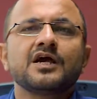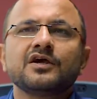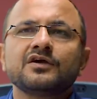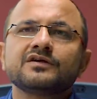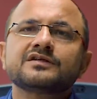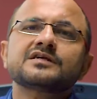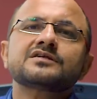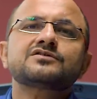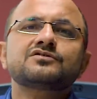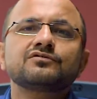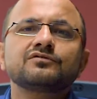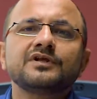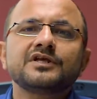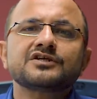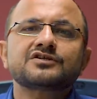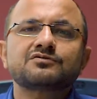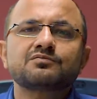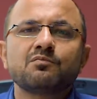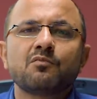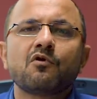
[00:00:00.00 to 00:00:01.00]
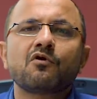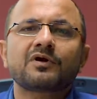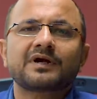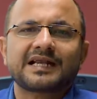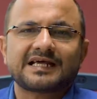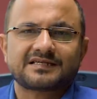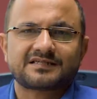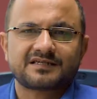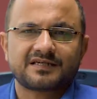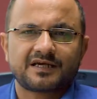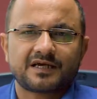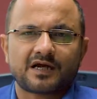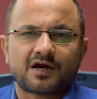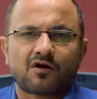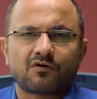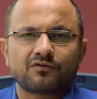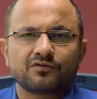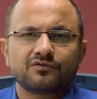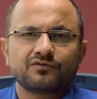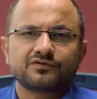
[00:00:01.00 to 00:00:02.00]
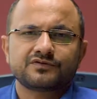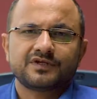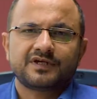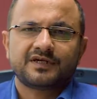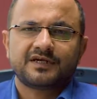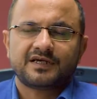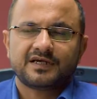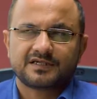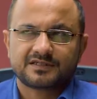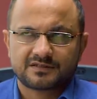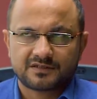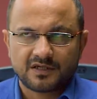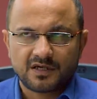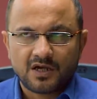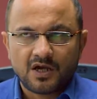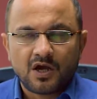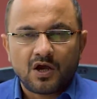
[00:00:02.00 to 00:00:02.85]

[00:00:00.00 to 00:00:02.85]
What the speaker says: you just do the smoke testing around those areas.